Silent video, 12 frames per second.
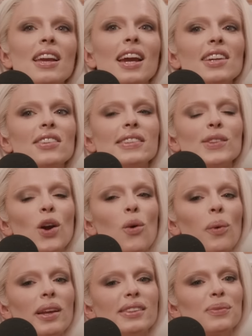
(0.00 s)
I just
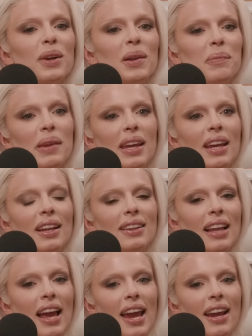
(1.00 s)
always want to be
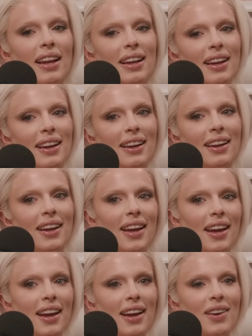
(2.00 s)
like
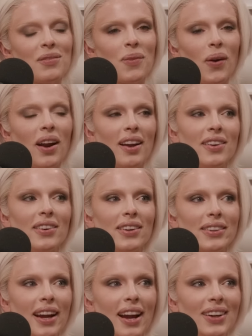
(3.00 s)
more
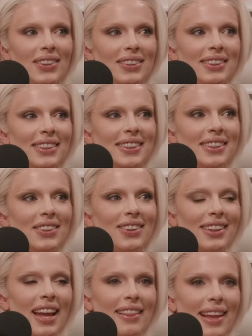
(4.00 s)
underground or yeah.
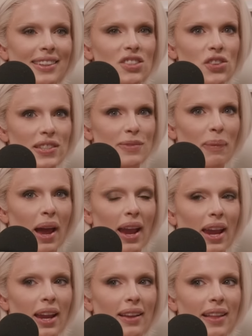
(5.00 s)
like that's just
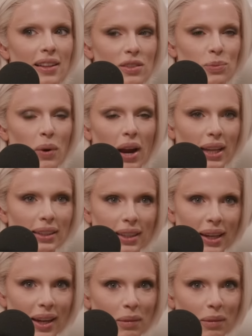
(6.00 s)
my that's where I lean